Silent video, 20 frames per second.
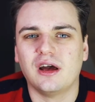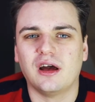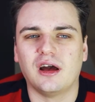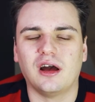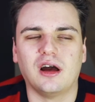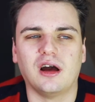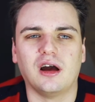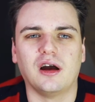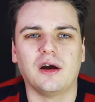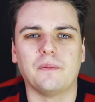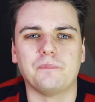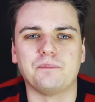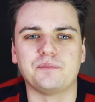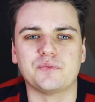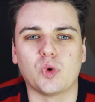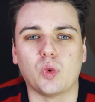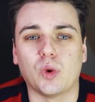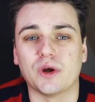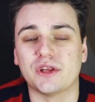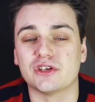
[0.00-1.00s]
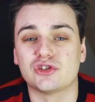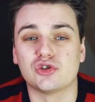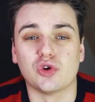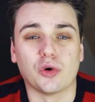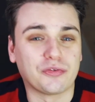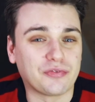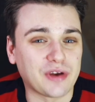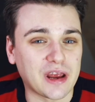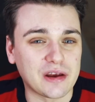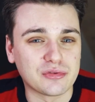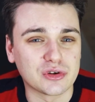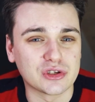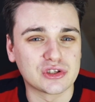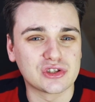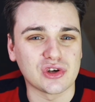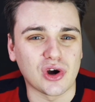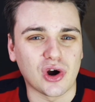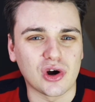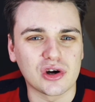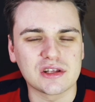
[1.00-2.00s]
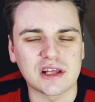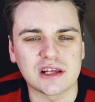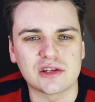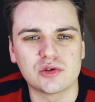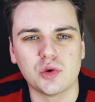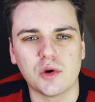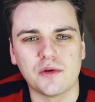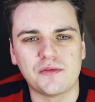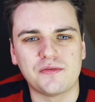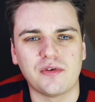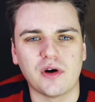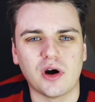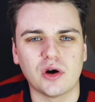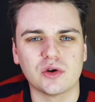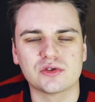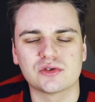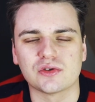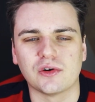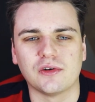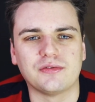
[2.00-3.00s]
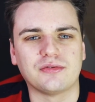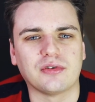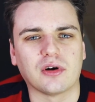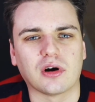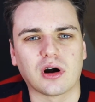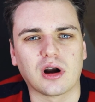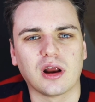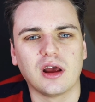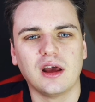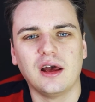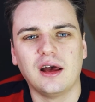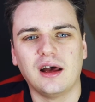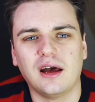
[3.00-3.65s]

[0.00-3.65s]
What is your favorite song that you have found so far?